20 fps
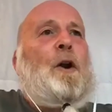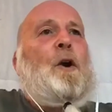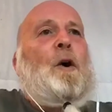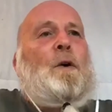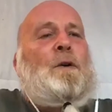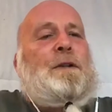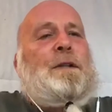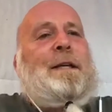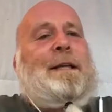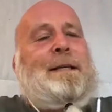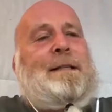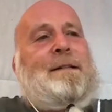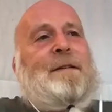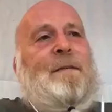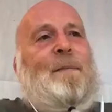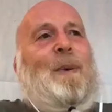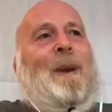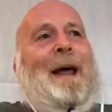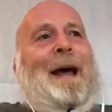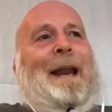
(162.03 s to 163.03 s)
context
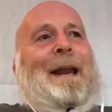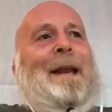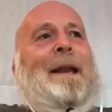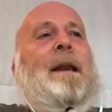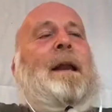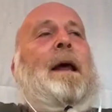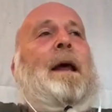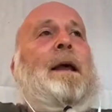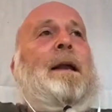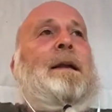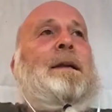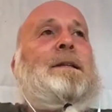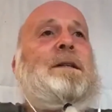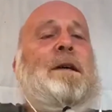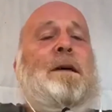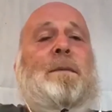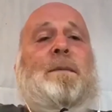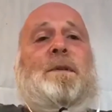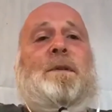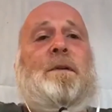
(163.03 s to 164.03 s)
of planning in
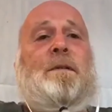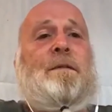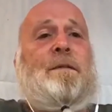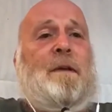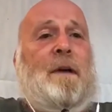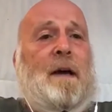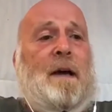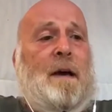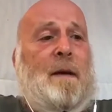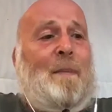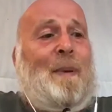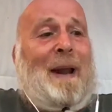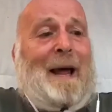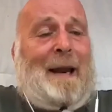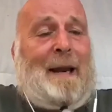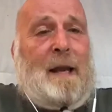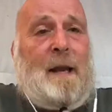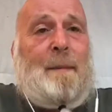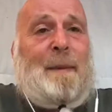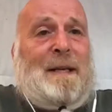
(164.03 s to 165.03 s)
terms of
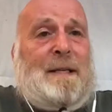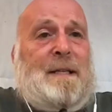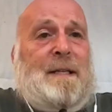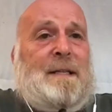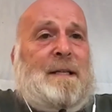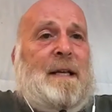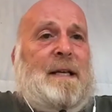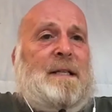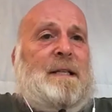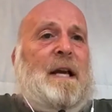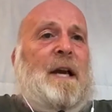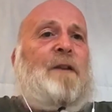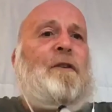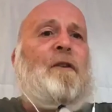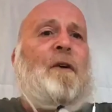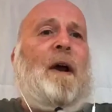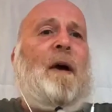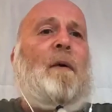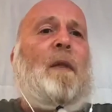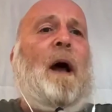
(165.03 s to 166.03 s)
planning committees,
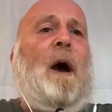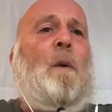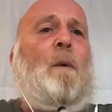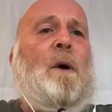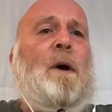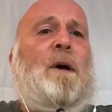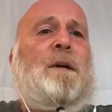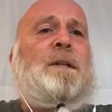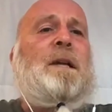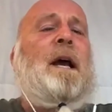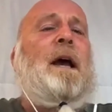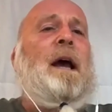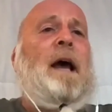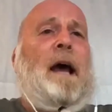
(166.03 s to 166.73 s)
etc., how that works,